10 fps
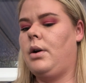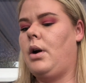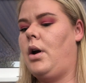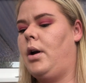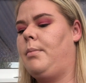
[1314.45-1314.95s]

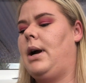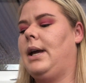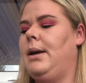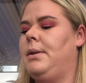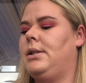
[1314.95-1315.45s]
I
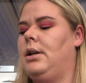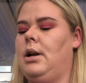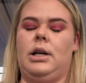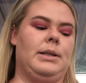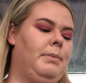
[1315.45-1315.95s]
keep this the
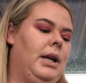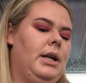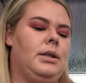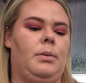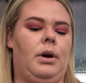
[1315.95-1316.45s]
last
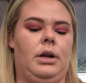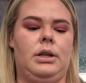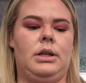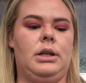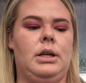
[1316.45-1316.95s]
minute so I
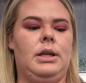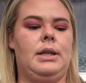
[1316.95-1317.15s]
can